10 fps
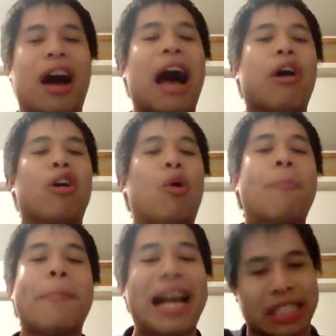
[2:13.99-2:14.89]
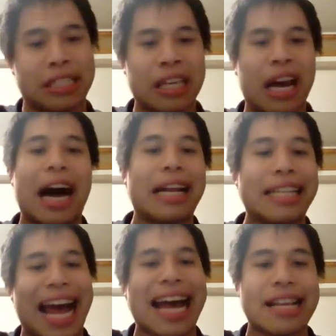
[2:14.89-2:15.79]
I'm gonna go Mets on
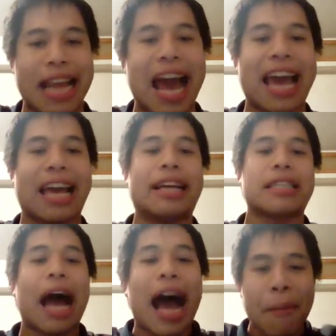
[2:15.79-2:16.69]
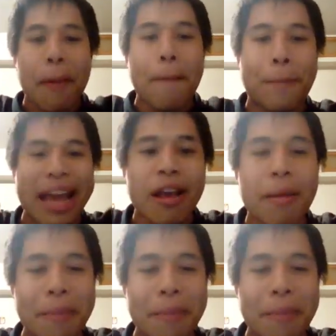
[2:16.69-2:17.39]
that day because I'm a big